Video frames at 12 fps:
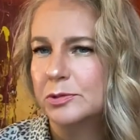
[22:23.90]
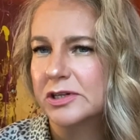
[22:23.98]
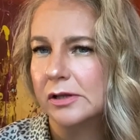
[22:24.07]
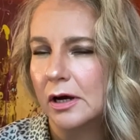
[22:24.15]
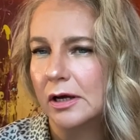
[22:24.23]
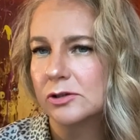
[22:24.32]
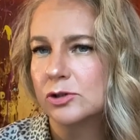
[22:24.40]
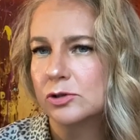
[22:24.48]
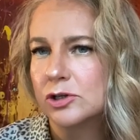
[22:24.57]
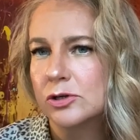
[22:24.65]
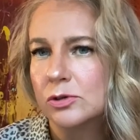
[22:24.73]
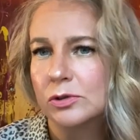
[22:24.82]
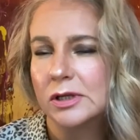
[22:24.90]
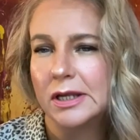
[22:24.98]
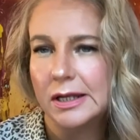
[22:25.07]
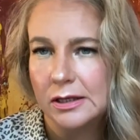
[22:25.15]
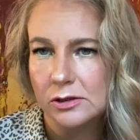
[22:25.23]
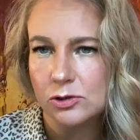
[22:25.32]
client to tune
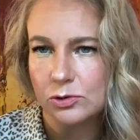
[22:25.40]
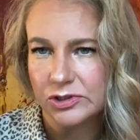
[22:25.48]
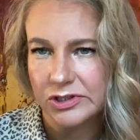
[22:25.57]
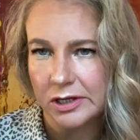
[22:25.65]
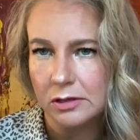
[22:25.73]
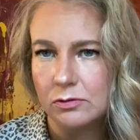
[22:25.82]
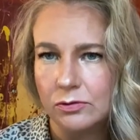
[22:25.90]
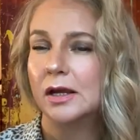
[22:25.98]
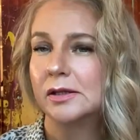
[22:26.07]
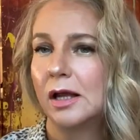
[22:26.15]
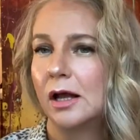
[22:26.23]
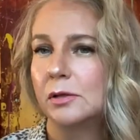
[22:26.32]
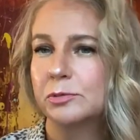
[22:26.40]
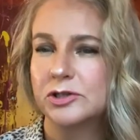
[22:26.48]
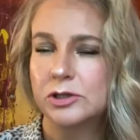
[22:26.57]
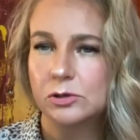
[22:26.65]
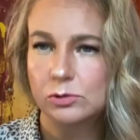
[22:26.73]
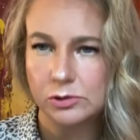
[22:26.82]
into self. It helps
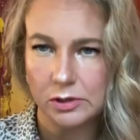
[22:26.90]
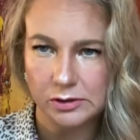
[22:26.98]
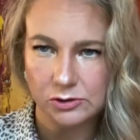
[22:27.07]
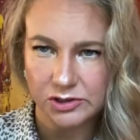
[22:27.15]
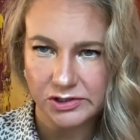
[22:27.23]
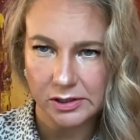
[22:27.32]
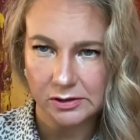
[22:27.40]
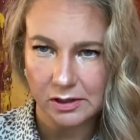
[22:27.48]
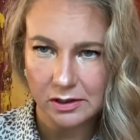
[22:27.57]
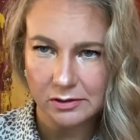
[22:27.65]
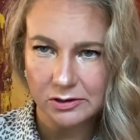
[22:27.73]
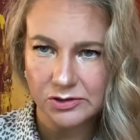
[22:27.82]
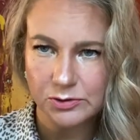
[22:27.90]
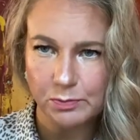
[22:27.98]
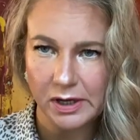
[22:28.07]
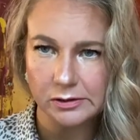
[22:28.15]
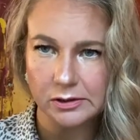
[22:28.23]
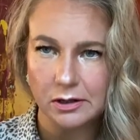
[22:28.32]
you to understand others
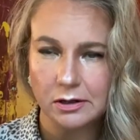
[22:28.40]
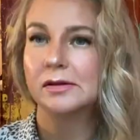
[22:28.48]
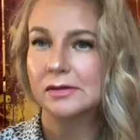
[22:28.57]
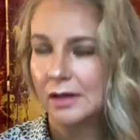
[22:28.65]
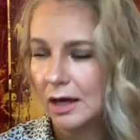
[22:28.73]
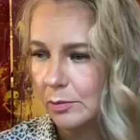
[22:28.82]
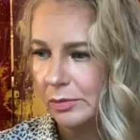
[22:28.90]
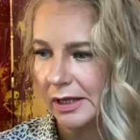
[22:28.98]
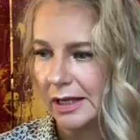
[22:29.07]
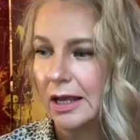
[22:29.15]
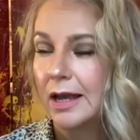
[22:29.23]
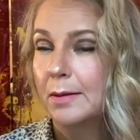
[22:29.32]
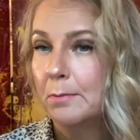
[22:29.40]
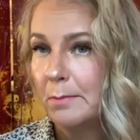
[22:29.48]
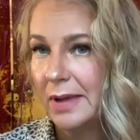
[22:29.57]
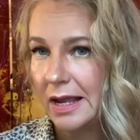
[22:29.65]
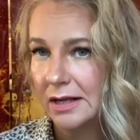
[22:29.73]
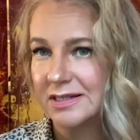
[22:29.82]
better. Doubling
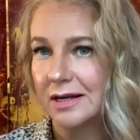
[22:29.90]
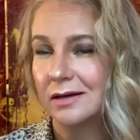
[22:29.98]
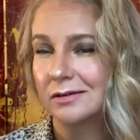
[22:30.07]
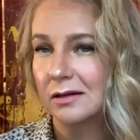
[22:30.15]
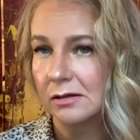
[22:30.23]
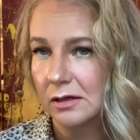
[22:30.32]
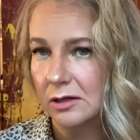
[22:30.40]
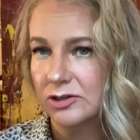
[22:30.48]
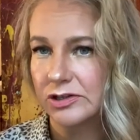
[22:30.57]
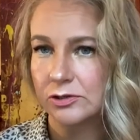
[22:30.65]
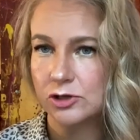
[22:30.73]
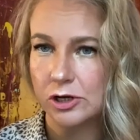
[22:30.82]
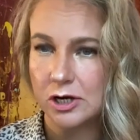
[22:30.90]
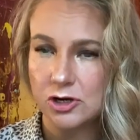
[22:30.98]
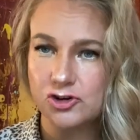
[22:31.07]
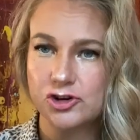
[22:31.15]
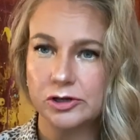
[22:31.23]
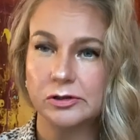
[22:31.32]
makes unclear
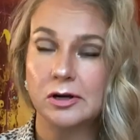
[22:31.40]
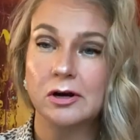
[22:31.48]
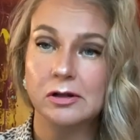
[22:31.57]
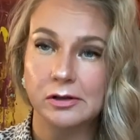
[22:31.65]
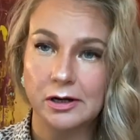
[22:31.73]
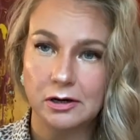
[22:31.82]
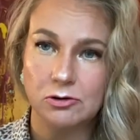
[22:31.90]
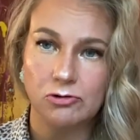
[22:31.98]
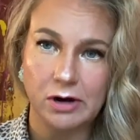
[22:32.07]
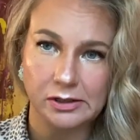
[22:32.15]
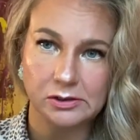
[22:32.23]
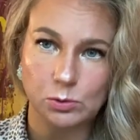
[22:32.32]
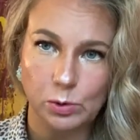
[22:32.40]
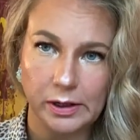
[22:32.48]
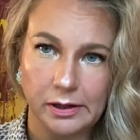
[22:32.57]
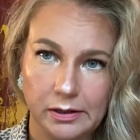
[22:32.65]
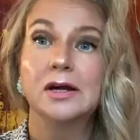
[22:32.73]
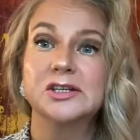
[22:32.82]
situation clear right
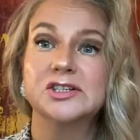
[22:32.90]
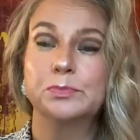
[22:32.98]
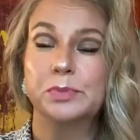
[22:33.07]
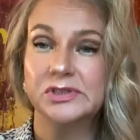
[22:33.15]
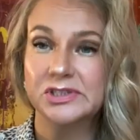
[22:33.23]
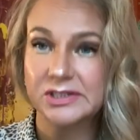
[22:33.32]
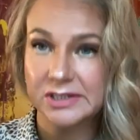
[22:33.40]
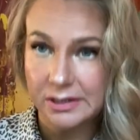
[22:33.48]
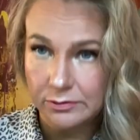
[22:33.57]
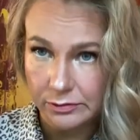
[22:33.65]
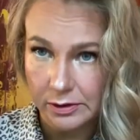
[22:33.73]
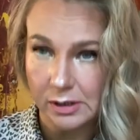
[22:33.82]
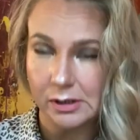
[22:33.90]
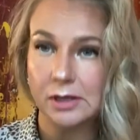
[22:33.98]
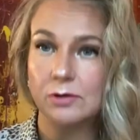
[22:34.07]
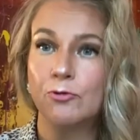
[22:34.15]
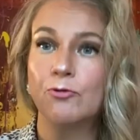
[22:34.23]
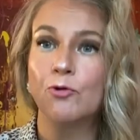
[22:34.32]
away, specifically
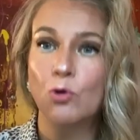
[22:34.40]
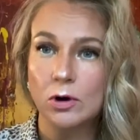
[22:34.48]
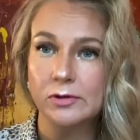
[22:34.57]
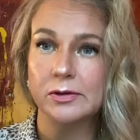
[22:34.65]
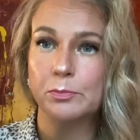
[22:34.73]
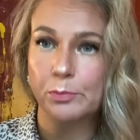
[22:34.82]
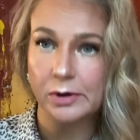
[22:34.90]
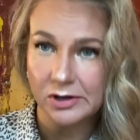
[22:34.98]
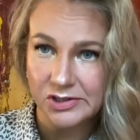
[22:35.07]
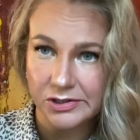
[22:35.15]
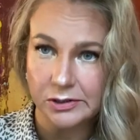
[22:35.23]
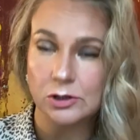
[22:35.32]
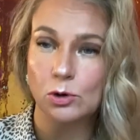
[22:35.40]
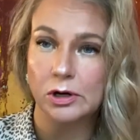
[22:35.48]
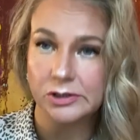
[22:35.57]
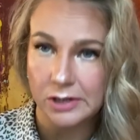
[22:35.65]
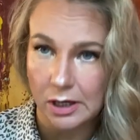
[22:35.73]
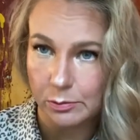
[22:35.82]
for the person you are
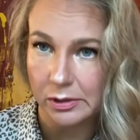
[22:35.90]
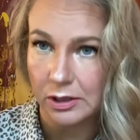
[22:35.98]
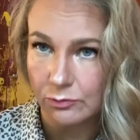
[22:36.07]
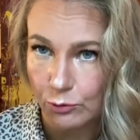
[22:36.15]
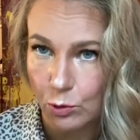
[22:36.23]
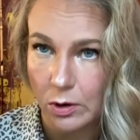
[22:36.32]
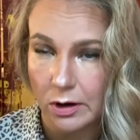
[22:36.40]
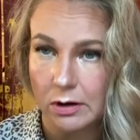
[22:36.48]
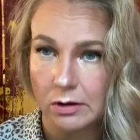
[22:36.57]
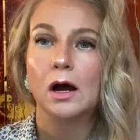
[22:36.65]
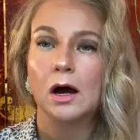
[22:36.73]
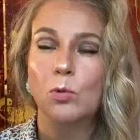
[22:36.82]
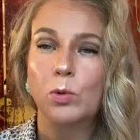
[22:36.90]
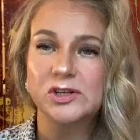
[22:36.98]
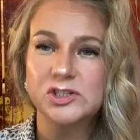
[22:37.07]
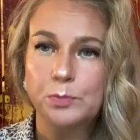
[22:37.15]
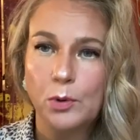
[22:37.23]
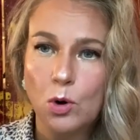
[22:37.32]
doubling for. We
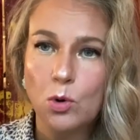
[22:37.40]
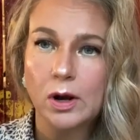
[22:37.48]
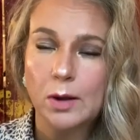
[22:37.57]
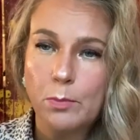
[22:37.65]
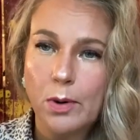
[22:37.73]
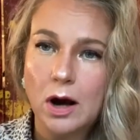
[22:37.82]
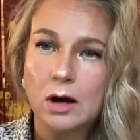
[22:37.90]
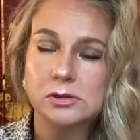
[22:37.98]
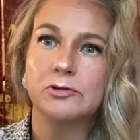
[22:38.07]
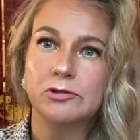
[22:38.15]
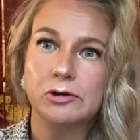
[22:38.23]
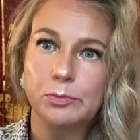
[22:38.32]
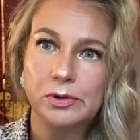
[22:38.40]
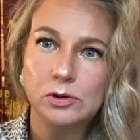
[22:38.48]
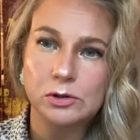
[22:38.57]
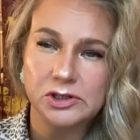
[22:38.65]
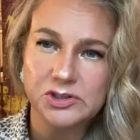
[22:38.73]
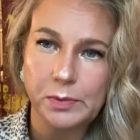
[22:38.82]
spoke about
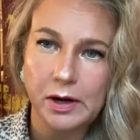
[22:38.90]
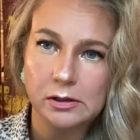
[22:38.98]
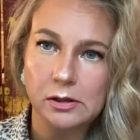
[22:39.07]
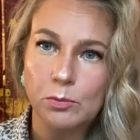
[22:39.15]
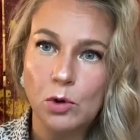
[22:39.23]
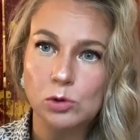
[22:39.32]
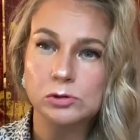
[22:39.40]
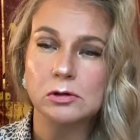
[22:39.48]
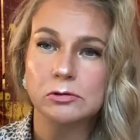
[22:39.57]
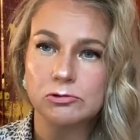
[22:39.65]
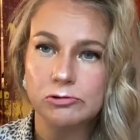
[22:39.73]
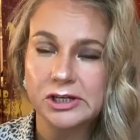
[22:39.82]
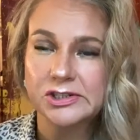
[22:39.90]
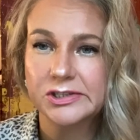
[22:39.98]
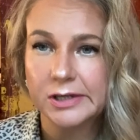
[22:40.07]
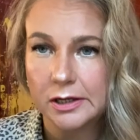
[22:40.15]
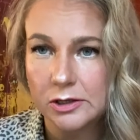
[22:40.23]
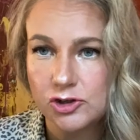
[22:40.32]
therapeutic spiral model three
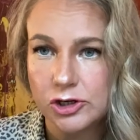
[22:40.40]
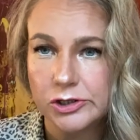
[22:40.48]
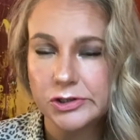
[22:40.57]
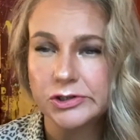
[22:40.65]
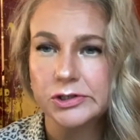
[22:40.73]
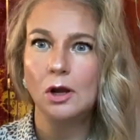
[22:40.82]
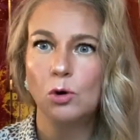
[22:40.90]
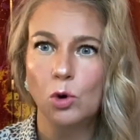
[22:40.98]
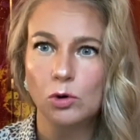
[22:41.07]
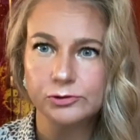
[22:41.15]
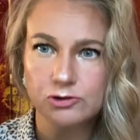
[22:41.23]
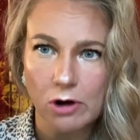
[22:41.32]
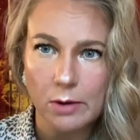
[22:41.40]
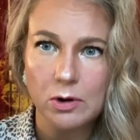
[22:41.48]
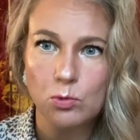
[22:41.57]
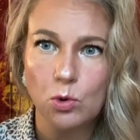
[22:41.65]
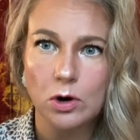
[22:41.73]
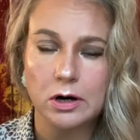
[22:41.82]
stages of trauma
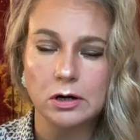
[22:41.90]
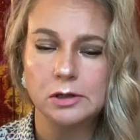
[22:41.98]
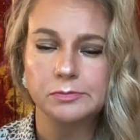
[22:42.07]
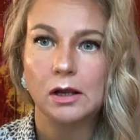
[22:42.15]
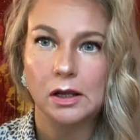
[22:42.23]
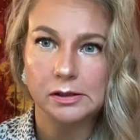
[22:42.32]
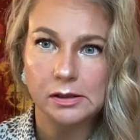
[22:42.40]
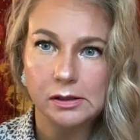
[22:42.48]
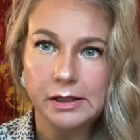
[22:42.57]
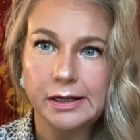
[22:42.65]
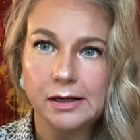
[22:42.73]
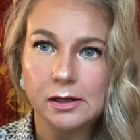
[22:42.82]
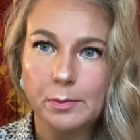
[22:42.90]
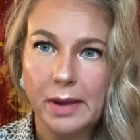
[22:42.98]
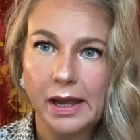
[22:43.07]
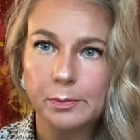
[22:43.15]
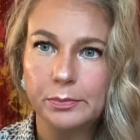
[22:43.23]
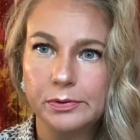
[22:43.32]
work and clinical
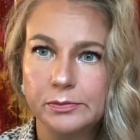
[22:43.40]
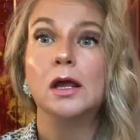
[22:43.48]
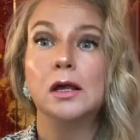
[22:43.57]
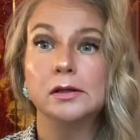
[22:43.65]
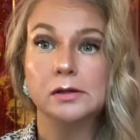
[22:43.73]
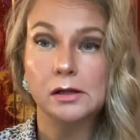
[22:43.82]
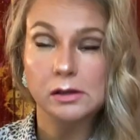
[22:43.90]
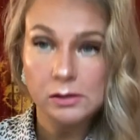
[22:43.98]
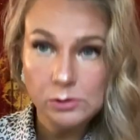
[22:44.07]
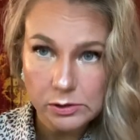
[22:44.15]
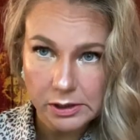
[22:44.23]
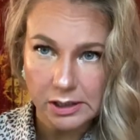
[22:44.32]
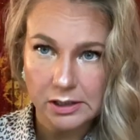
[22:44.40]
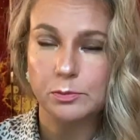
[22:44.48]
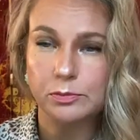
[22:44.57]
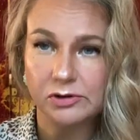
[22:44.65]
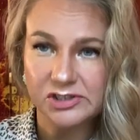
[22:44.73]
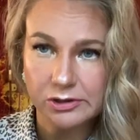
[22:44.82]
map, including
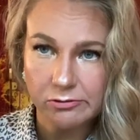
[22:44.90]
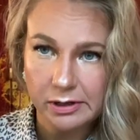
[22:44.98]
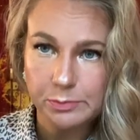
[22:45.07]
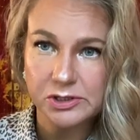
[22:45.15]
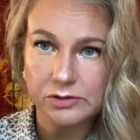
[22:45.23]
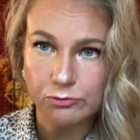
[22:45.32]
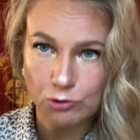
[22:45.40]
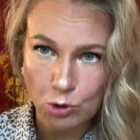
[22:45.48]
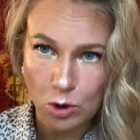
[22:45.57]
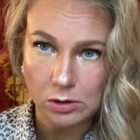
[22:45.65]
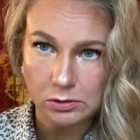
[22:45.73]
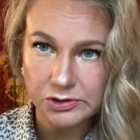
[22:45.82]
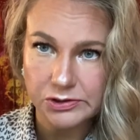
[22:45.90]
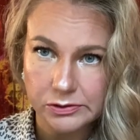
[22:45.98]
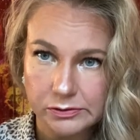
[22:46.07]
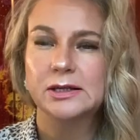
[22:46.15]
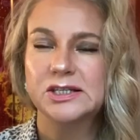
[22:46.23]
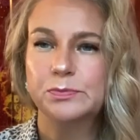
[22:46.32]
prescriptive roles
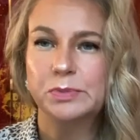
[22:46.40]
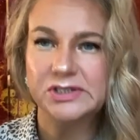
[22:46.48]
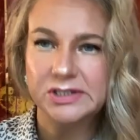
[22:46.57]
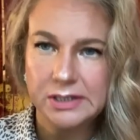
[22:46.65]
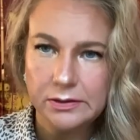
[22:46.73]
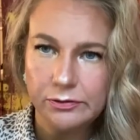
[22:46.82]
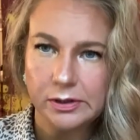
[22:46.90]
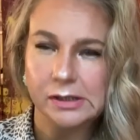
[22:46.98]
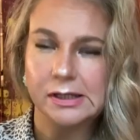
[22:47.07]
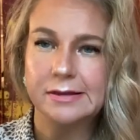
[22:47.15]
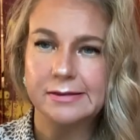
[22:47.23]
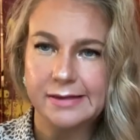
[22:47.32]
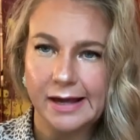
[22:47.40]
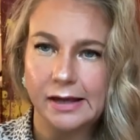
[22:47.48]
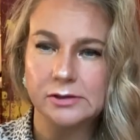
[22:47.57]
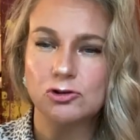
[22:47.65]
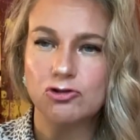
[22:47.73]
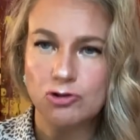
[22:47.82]
specifically
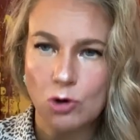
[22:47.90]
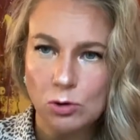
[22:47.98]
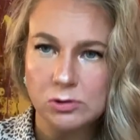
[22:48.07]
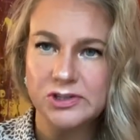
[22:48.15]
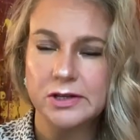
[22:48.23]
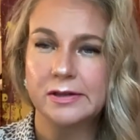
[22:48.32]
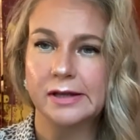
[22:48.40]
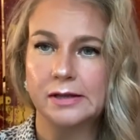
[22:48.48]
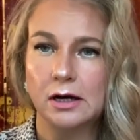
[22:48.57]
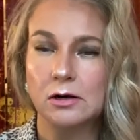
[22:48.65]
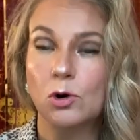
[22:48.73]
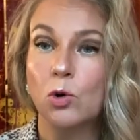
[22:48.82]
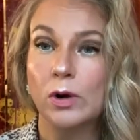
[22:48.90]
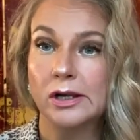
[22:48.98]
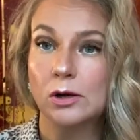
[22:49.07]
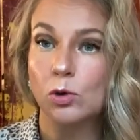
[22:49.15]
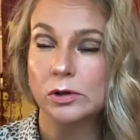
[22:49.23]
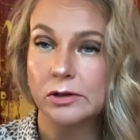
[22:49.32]
that roles that are going
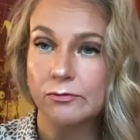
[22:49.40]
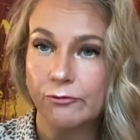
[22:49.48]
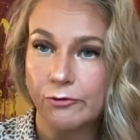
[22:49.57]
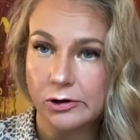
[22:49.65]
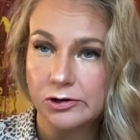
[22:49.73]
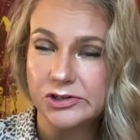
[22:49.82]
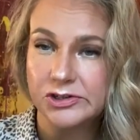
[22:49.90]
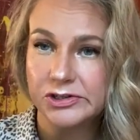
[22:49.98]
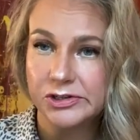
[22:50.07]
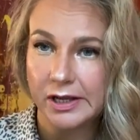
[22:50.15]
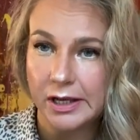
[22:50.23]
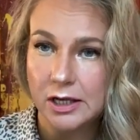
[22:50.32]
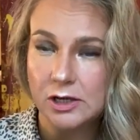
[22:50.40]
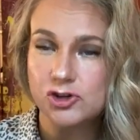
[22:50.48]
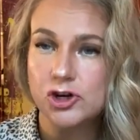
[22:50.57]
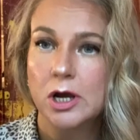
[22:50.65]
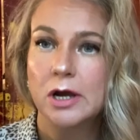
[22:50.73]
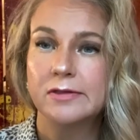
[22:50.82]
on the first stage
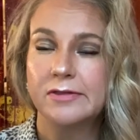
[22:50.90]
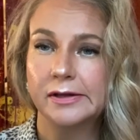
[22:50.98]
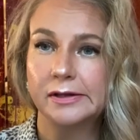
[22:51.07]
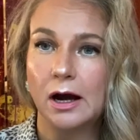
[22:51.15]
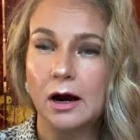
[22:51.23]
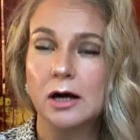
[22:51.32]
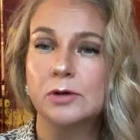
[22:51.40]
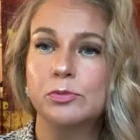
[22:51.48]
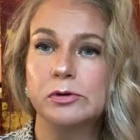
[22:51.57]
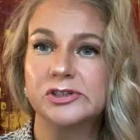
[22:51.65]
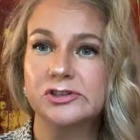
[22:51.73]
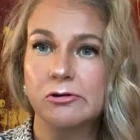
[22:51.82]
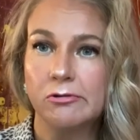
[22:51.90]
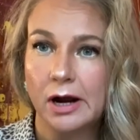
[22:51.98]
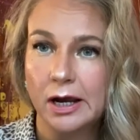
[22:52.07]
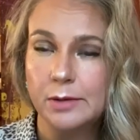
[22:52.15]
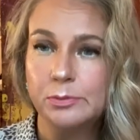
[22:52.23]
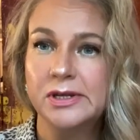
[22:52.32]
that are
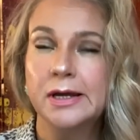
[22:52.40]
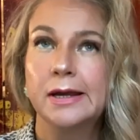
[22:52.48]
prescribed